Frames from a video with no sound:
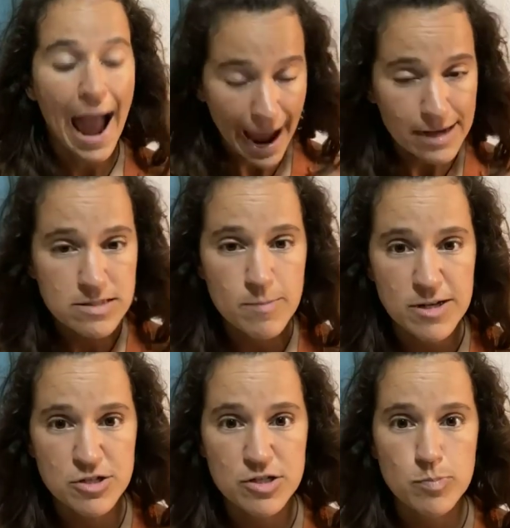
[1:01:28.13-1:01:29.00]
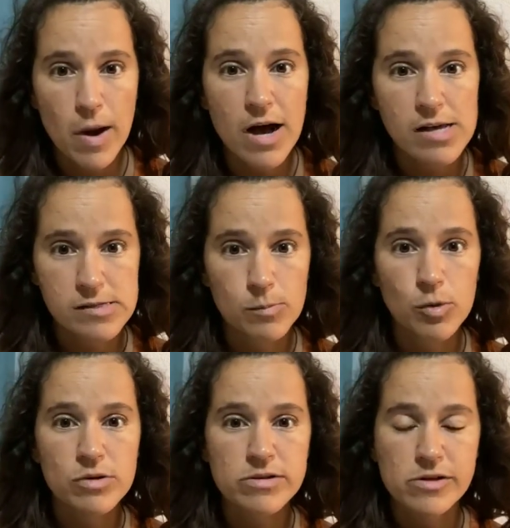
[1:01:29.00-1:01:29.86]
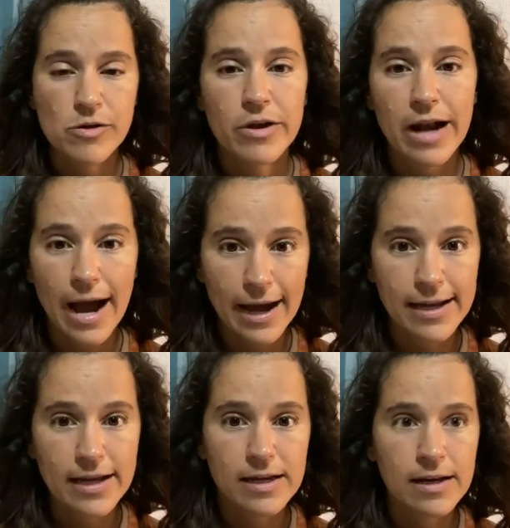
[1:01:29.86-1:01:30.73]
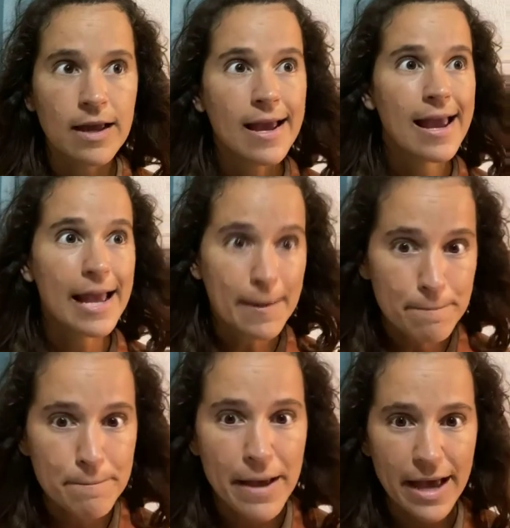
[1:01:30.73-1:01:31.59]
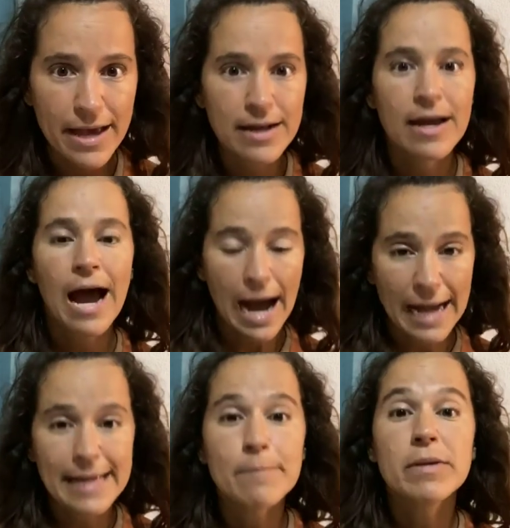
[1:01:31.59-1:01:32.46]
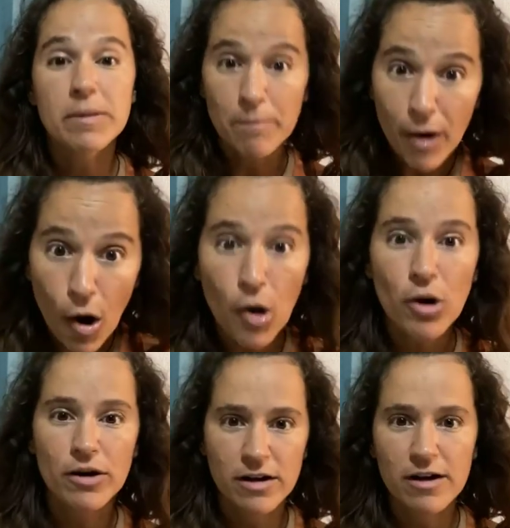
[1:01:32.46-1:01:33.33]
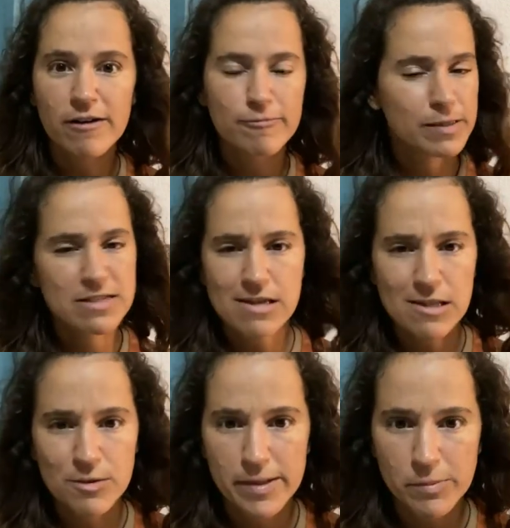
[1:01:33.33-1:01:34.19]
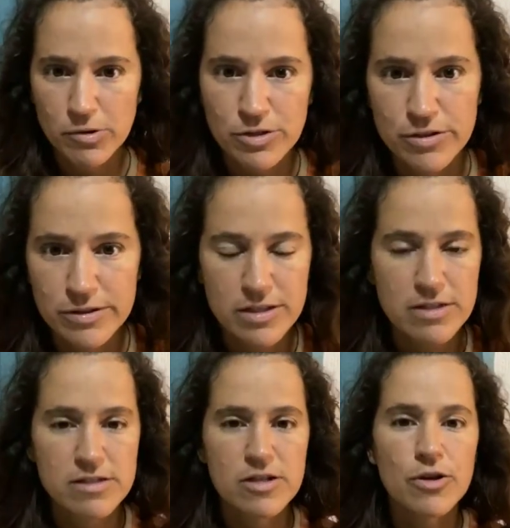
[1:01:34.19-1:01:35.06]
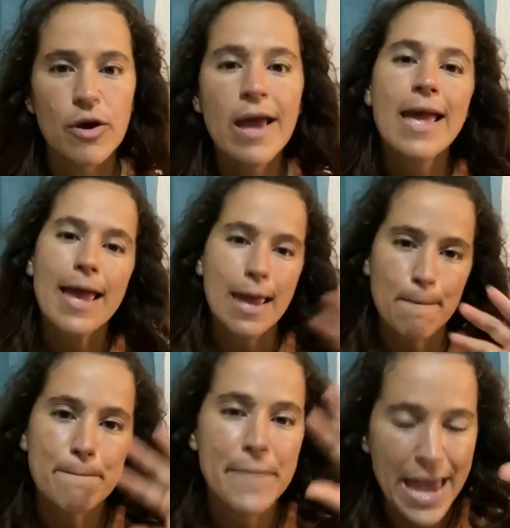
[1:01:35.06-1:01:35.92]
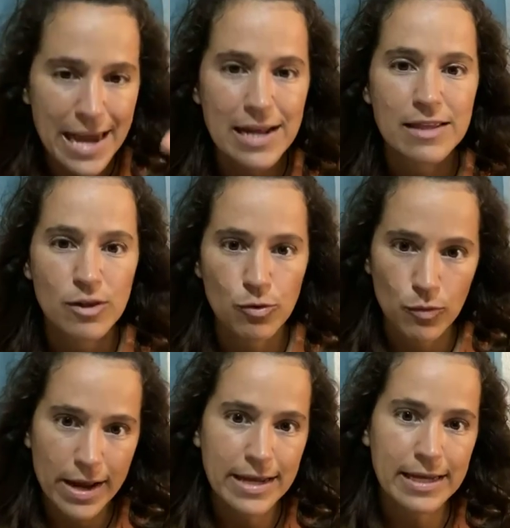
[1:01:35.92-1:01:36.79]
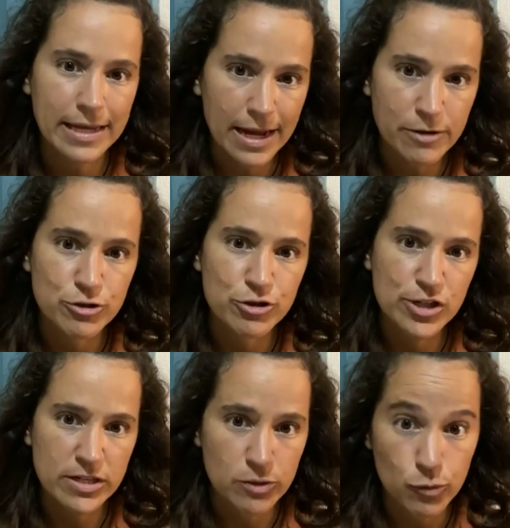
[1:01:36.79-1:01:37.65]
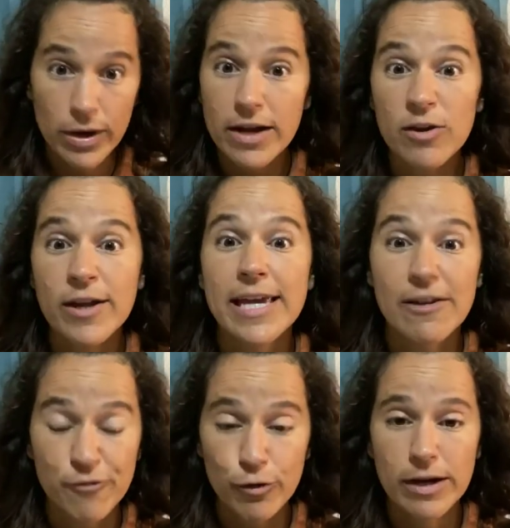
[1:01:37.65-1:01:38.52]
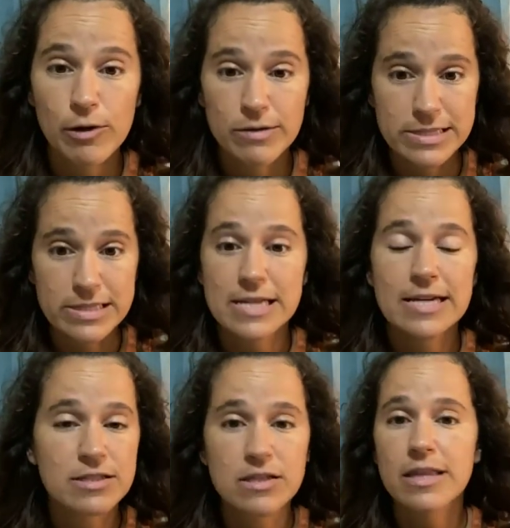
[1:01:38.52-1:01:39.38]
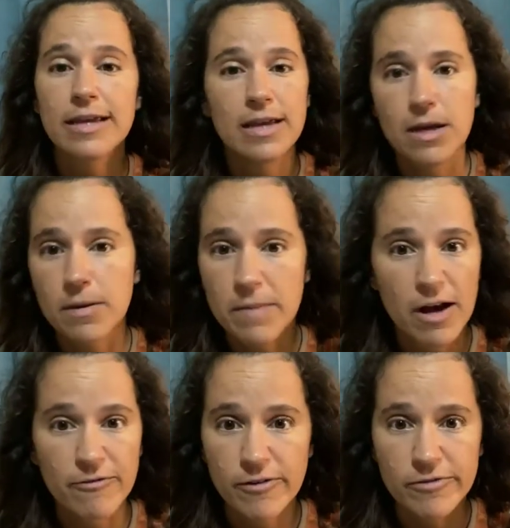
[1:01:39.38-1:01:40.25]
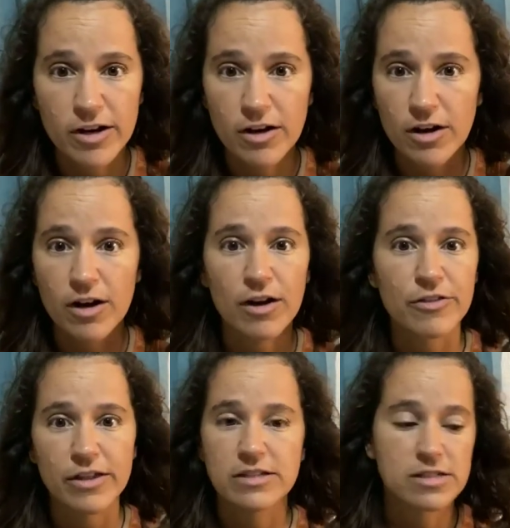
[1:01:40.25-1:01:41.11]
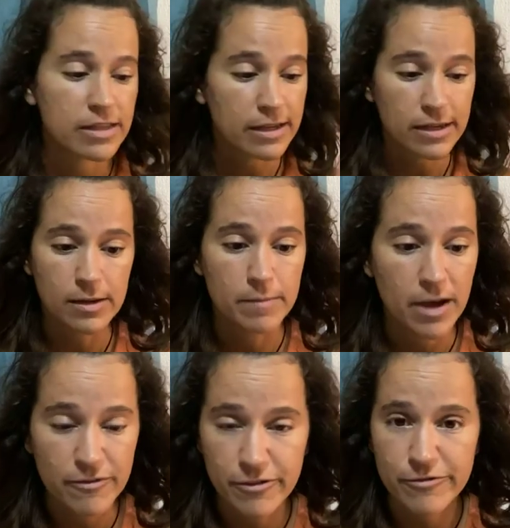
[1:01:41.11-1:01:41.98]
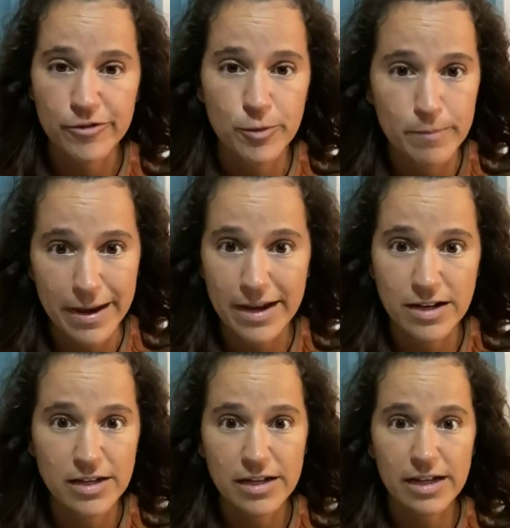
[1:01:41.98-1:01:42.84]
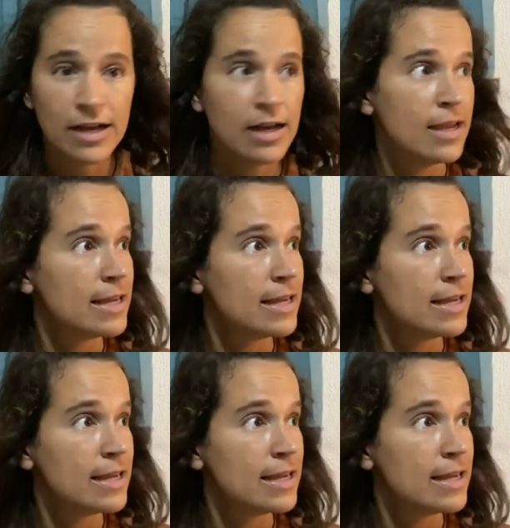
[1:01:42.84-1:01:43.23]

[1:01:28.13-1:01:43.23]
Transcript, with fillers: as much as possible so that I can embed I can be a part of because other people are doing this too embedding the Reiki energy and the Reiki frequency into the EMF of the earth into the EMF of humanity